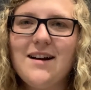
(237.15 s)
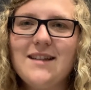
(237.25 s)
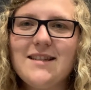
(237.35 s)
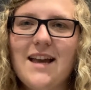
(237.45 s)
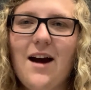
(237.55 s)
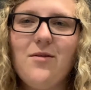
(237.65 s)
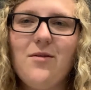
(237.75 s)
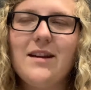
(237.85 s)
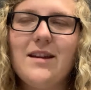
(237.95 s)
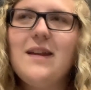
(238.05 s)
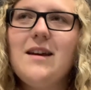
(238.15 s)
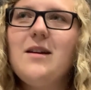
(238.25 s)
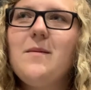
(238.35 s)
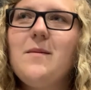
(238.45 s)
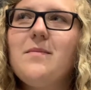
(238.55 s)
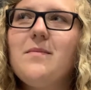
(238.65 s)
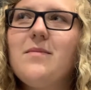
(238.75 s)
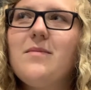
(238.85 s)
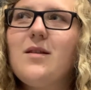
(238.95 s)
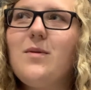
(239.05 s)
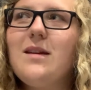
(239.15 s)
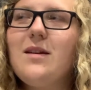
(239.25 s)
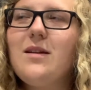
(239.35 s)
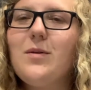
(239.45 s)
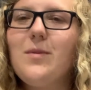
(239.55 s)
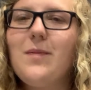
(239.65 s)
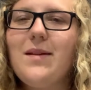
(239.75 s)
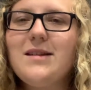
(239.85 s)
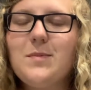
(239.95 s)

us now? We're around these